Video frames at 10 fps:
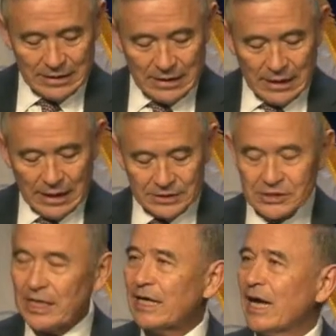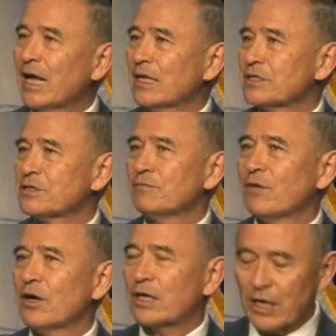Instead, I listen
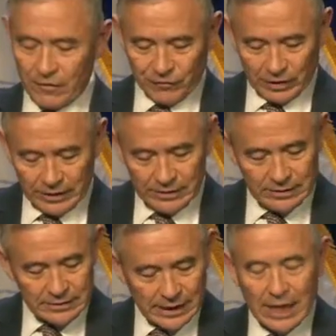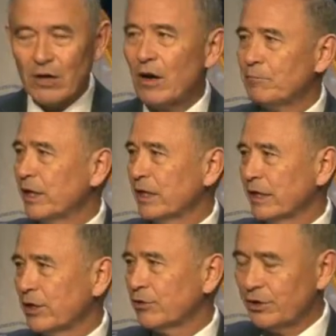very carefully to how I'm being
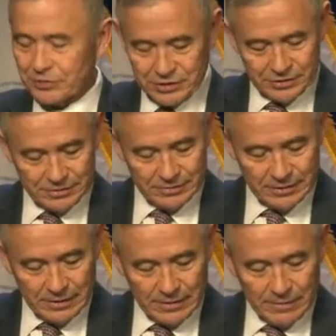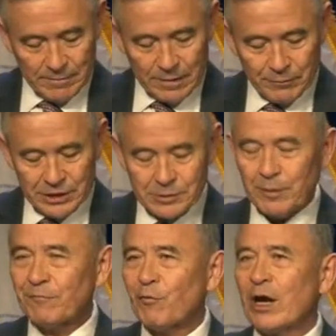introduced. Benjamin
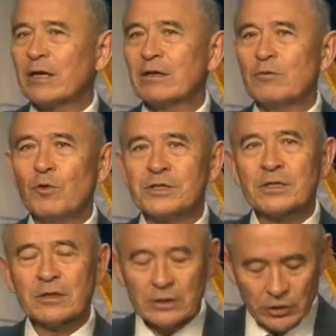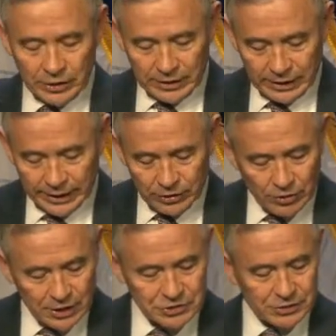Franklin once concluded an
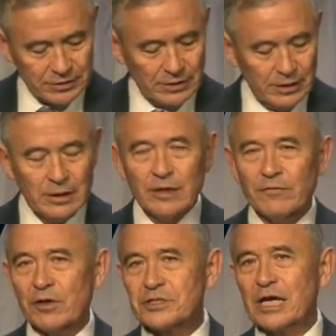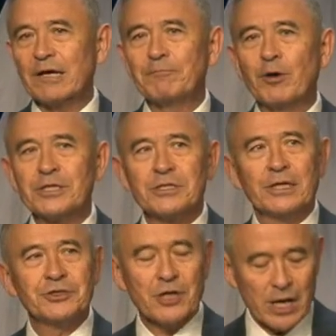introduction of our second
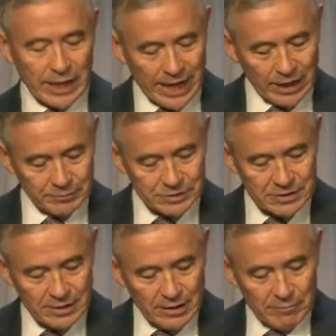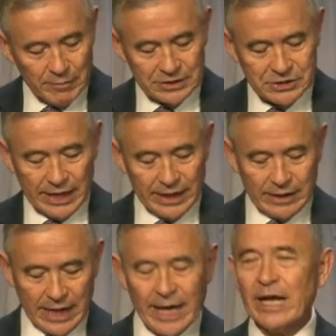president, John Adams, by saying
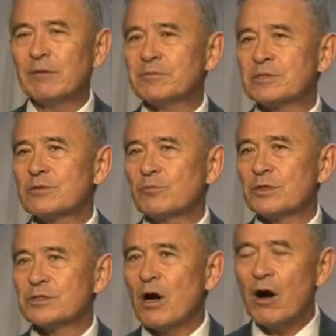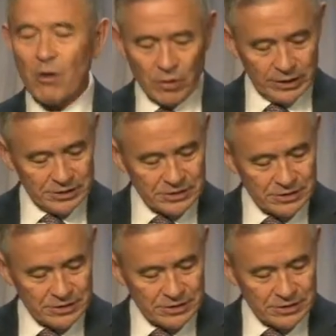Adams was always